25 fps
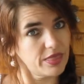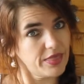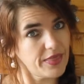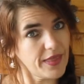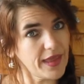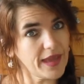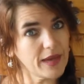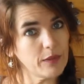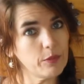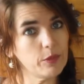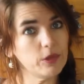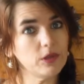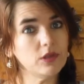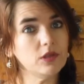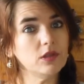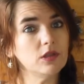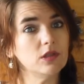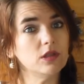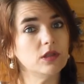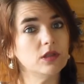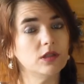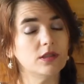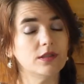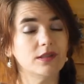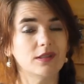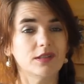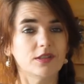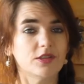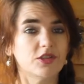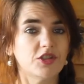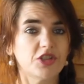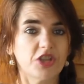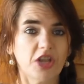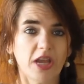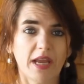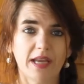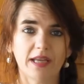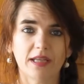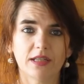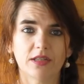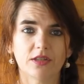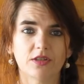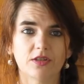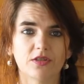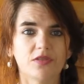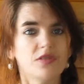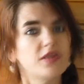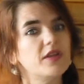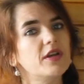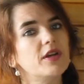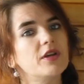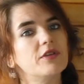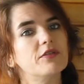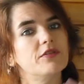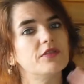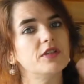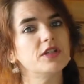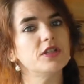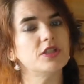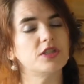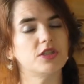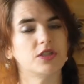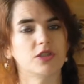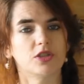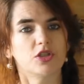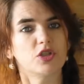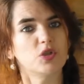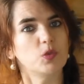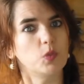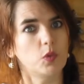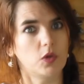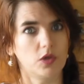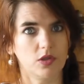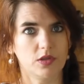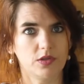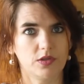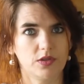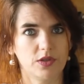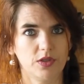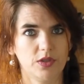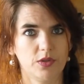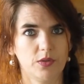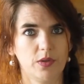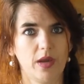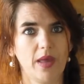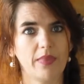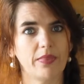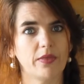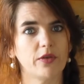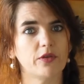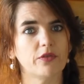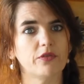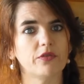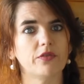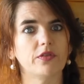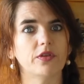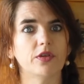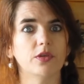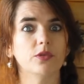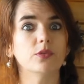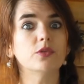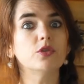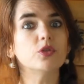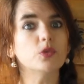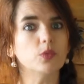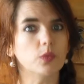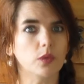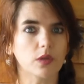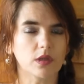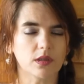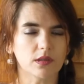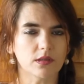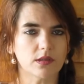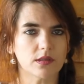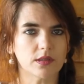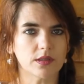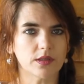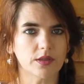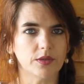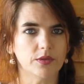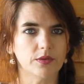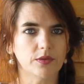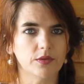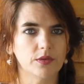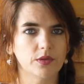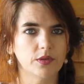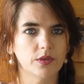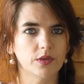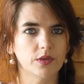they will change their vision towards you and their view towards you.